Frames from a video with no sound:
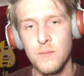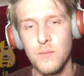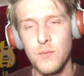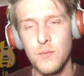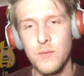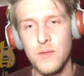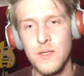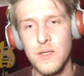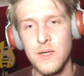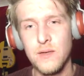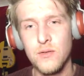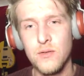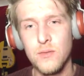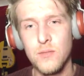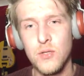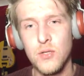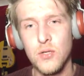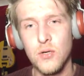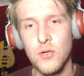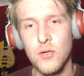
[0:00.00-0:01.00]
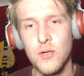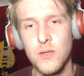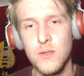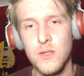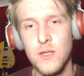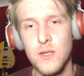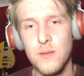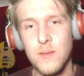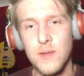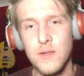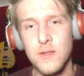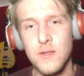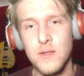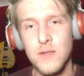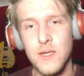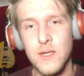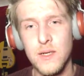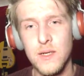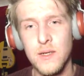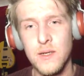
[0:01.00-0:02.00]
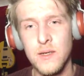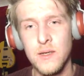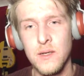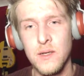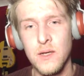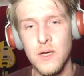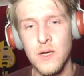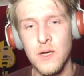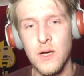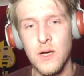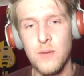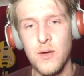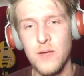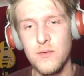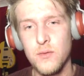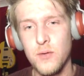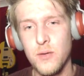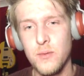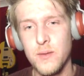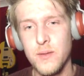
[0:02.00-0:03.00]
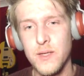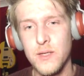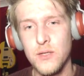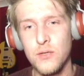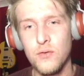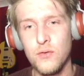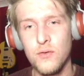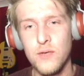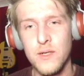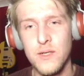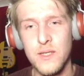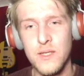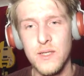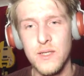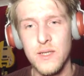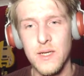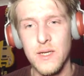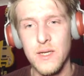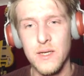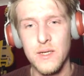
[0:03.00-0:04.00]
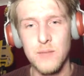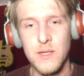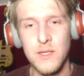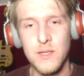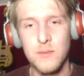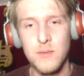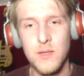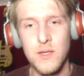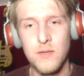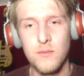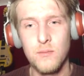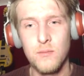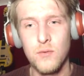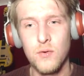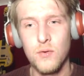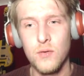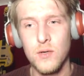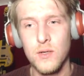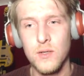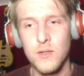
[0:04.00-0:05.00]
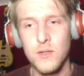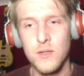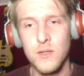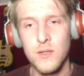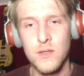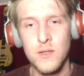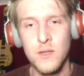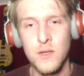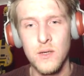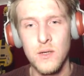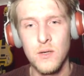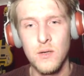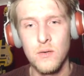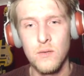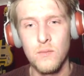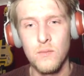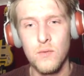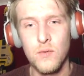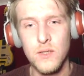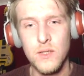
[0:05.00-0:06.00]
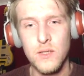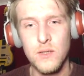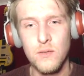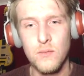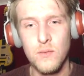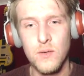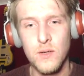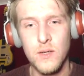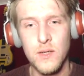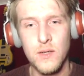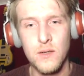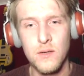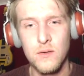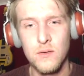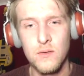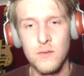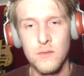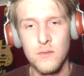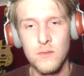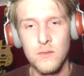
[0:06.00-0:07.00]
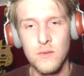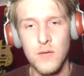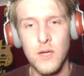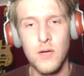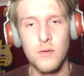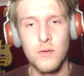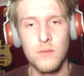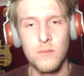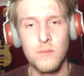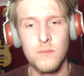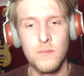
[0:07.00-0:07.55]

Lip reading: But we still have some documents that are outstanding. I might have to open that door in a second. That makes me even more concerned. Why is this not working? Oh.